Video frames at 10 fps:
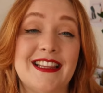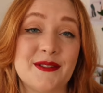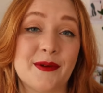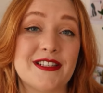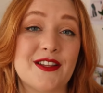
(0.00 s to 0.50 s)

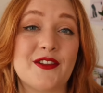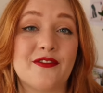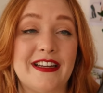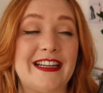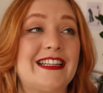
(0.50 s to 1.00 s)
This one is on the
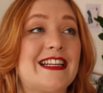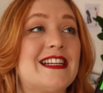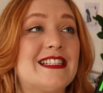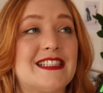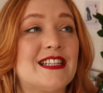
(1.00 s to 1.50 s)
reading
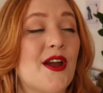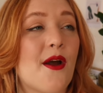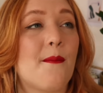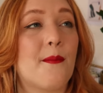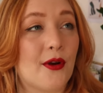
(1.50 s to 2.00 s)
list,
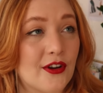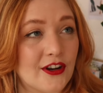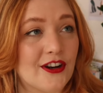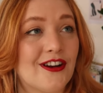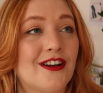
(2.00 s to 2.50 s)

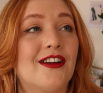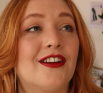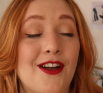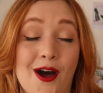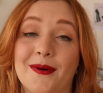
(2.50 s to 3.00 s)
murder,
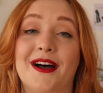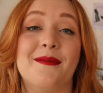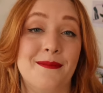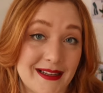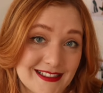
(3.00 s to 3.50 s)

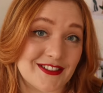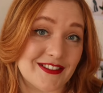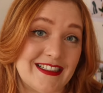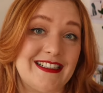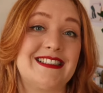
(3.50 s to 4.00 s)
comma,
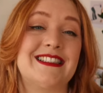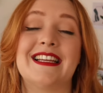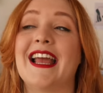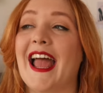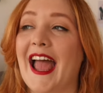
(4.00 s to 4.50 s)

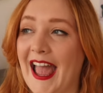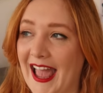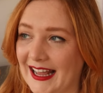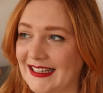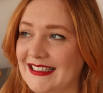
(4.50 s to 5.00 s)
mysteries,
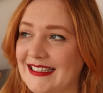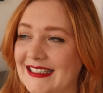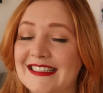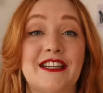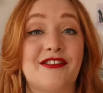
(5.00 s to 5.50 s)
and
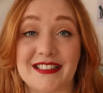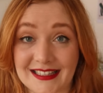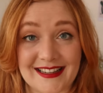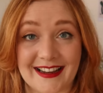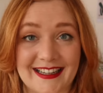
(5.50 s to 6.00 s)
secret
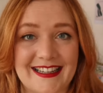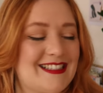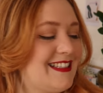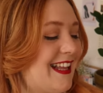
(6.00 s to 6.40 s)
societies.